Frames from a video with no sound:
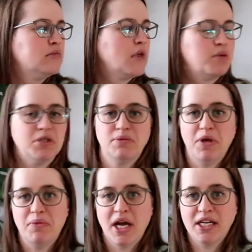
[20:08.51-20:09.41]
That must
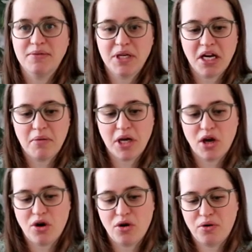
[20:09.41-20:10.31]
be my husband coming
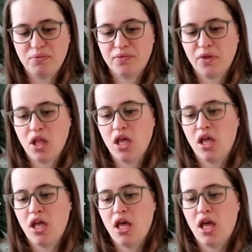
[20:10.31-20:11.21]
home.
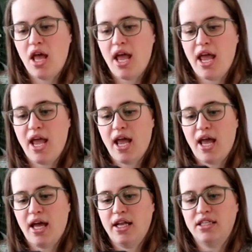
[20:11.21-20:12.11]

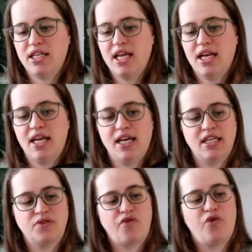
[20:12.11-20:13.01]
And it
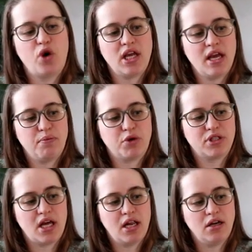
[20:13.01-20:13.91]
is
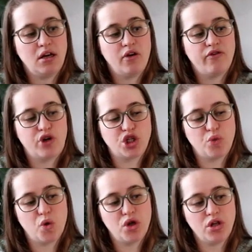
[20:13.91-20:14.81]
48%
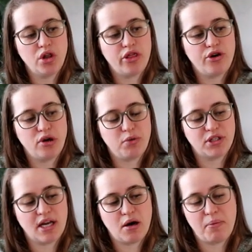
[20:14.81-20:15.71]
virgin wool,
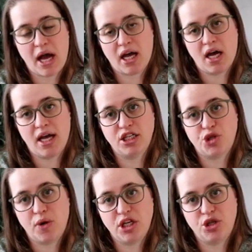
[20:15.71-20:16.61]
30% alpaca, and
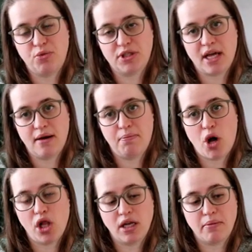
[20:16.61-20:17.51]
22%
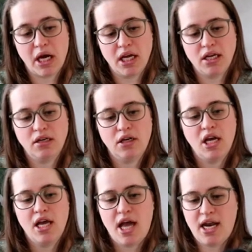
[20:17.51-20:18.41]
polyamide.
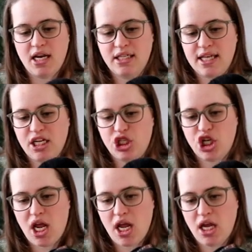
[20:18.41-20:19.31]
And it is a
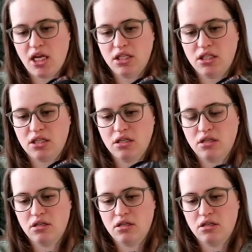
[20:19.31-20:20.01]
chained